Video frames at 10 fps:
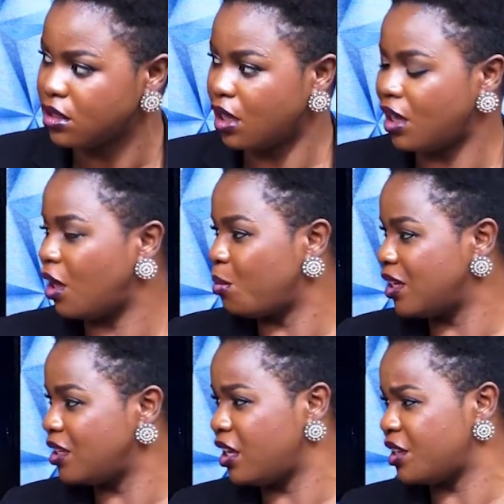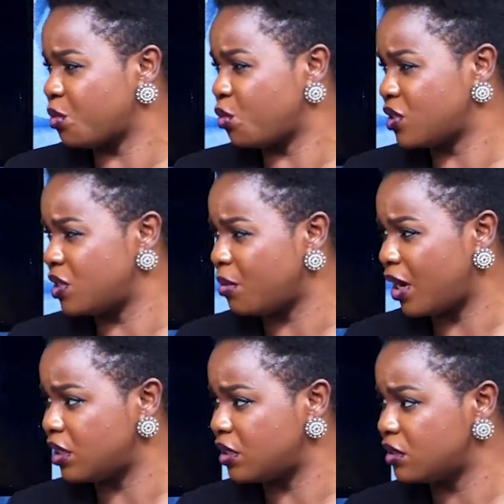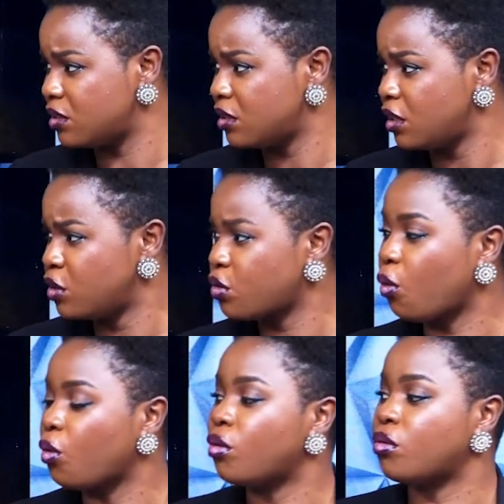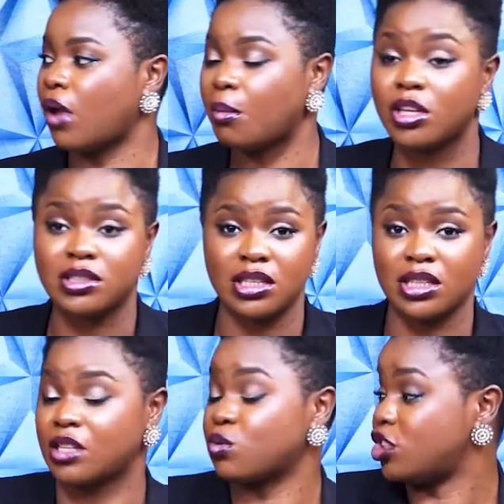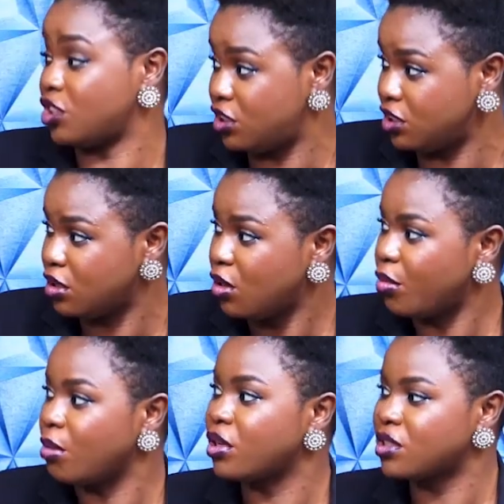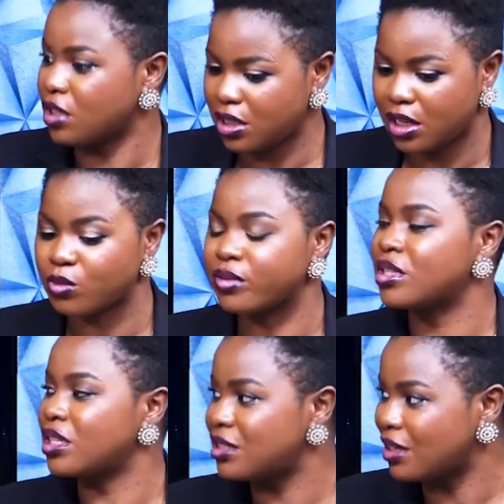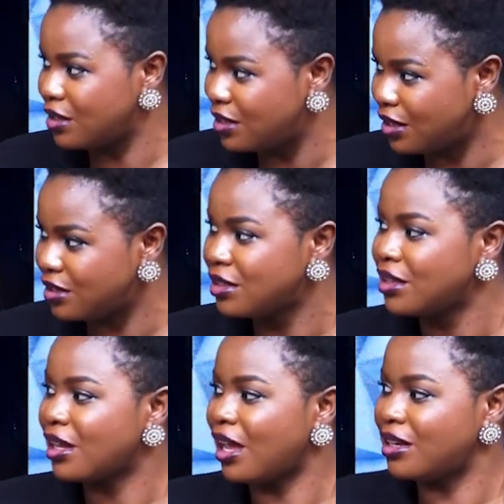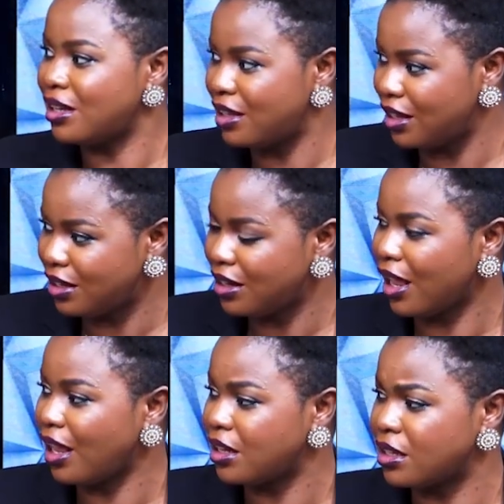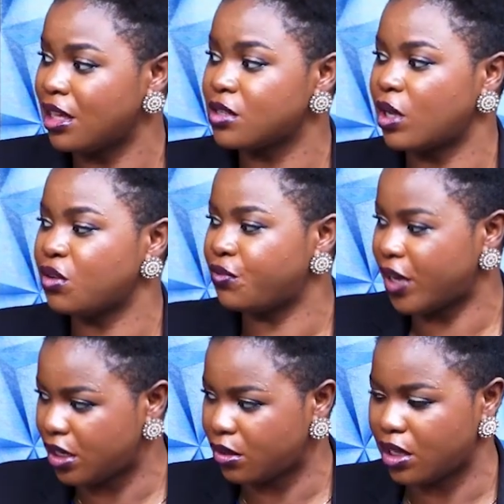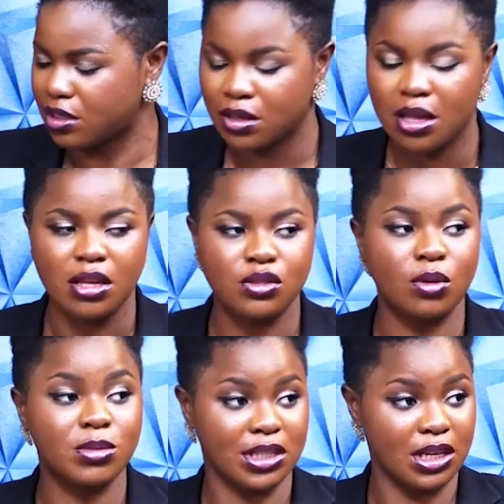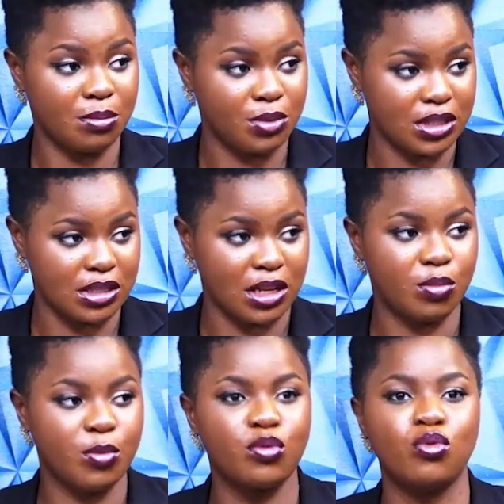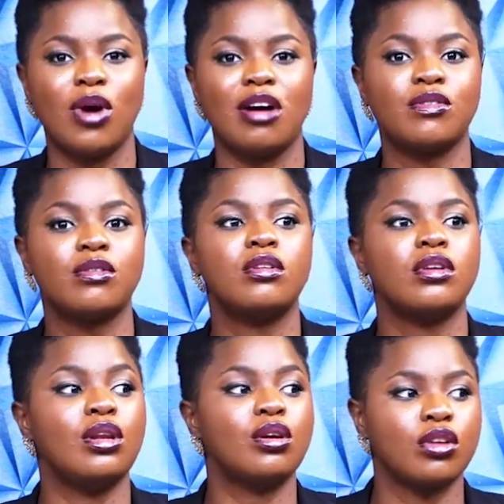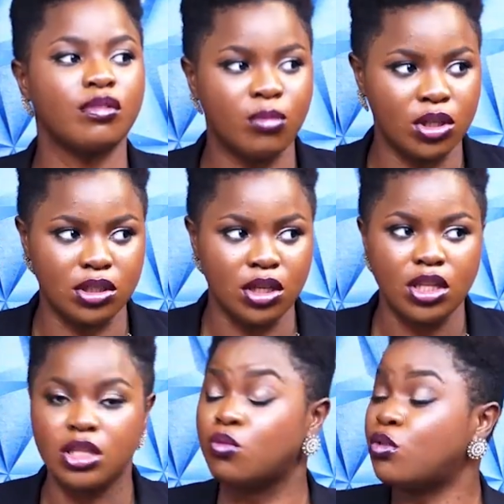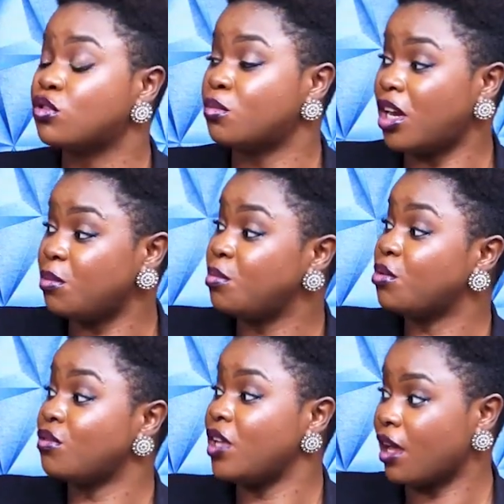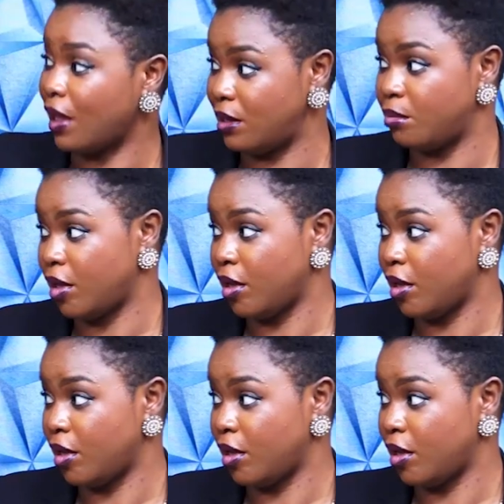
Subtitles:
And how many years was the marriage. So I'm not saying that's what she did, but I'm just saying that we've seen it again and again and again. That's why you find out that some celebrities and people who have a lot of money, they want to marry people of their caliber.